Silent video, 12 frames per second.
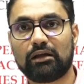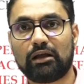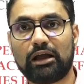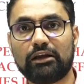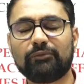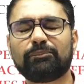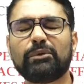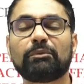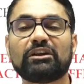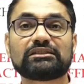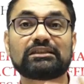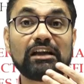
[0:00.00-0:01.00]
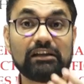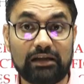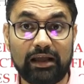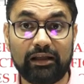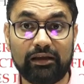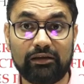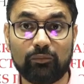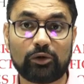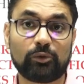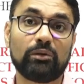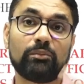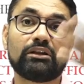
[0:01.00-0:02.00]
And if people start daring, what
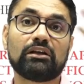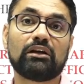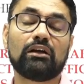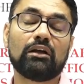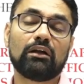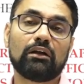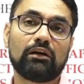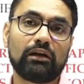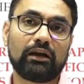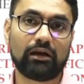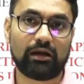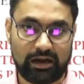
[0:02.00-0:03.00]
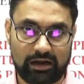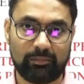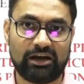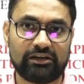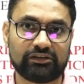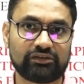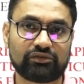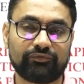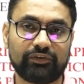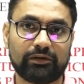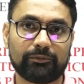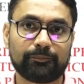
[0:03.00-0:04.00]
will be the great advantages of
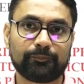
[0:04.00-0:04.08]
it?